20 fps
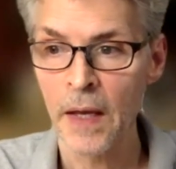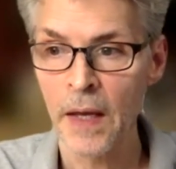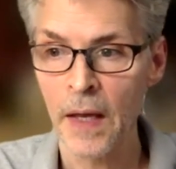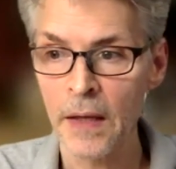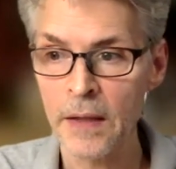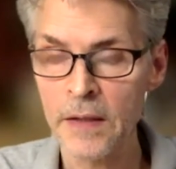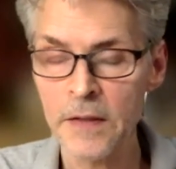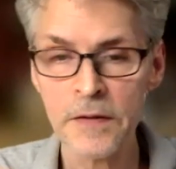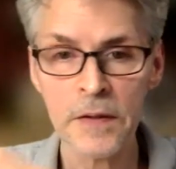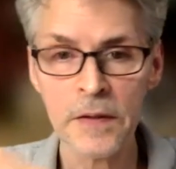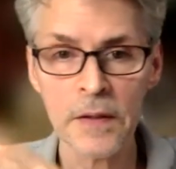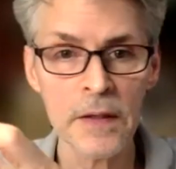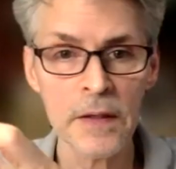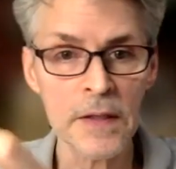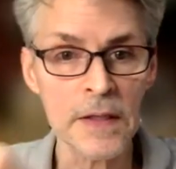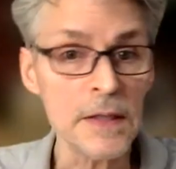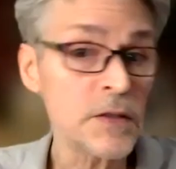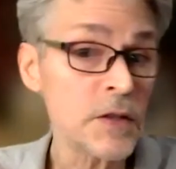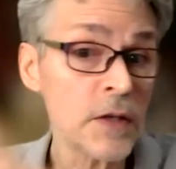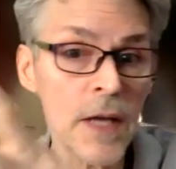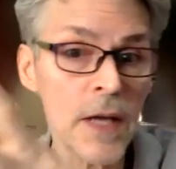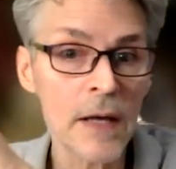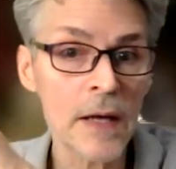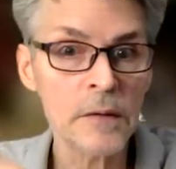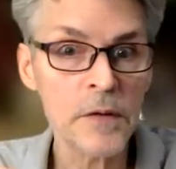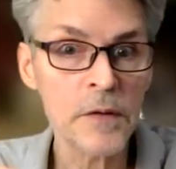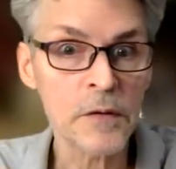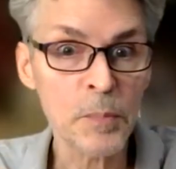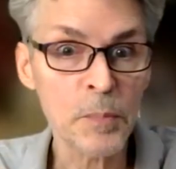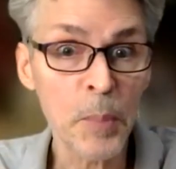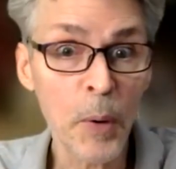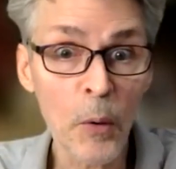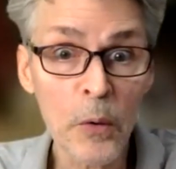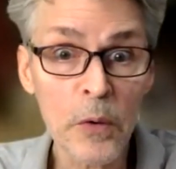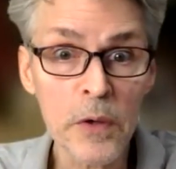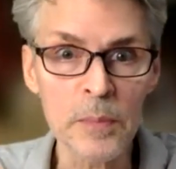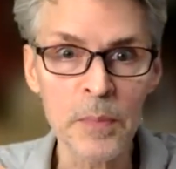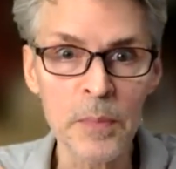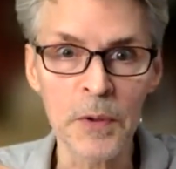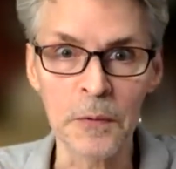And it's each account is
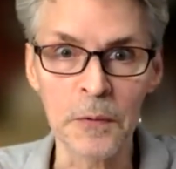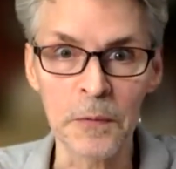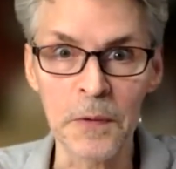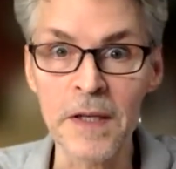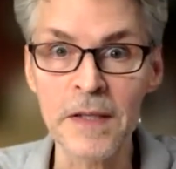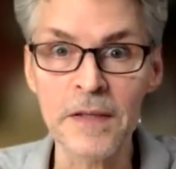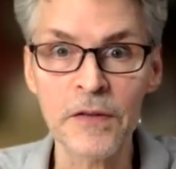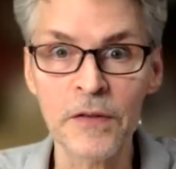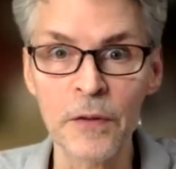portable, right?